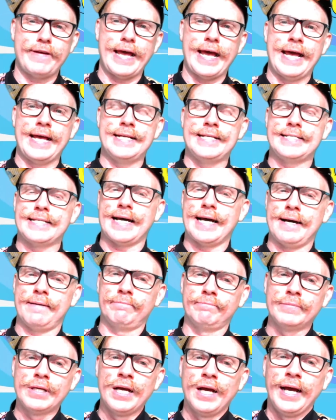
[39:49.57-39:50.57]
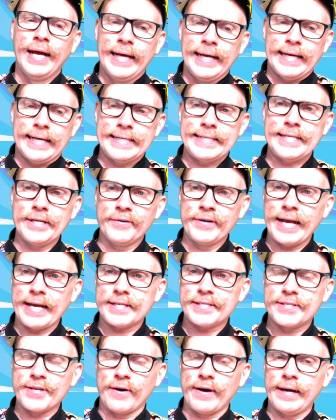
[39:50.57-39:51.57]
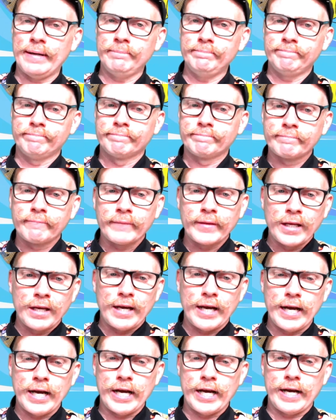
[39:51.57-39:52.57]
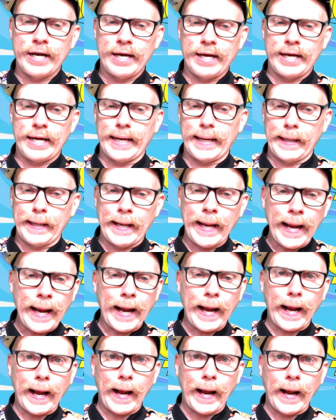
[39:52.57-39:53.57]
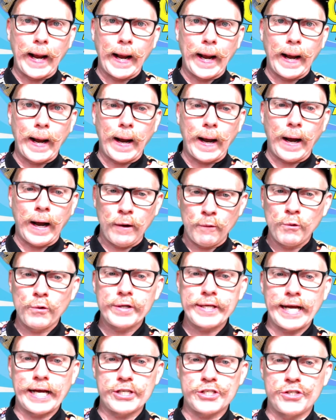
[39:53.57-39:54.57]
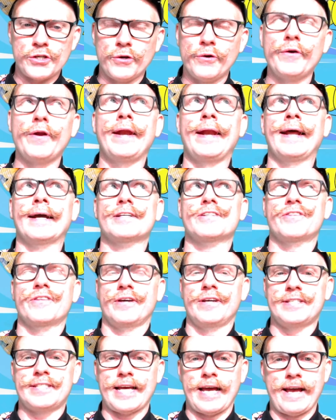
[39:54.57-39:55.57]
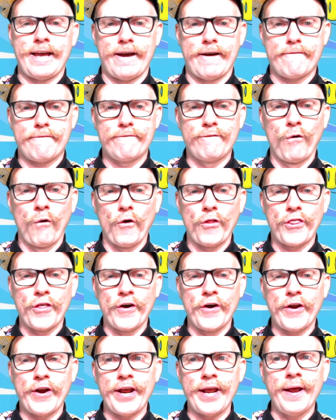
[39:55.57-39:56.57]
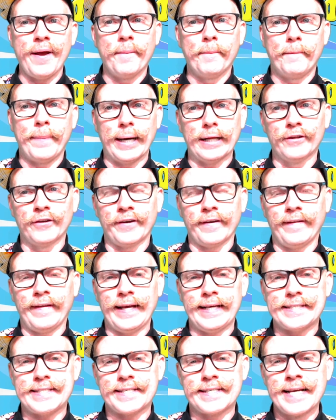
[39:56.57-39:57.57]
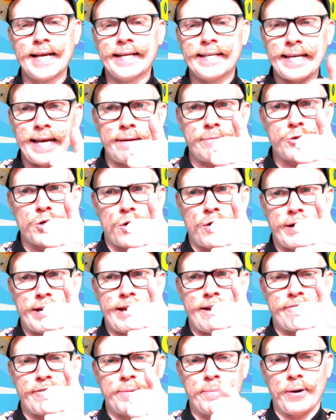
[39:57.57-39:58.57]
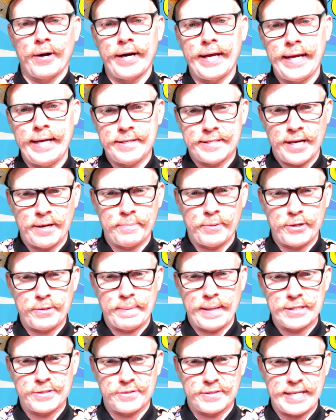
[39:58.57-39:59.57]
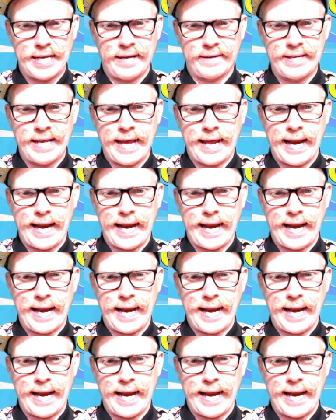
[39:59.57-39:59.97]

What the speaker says: And until next time, I will catch you next Thursday at 4:30 But look at this. Keep drawing, everybody. Don't put your pencil down yet.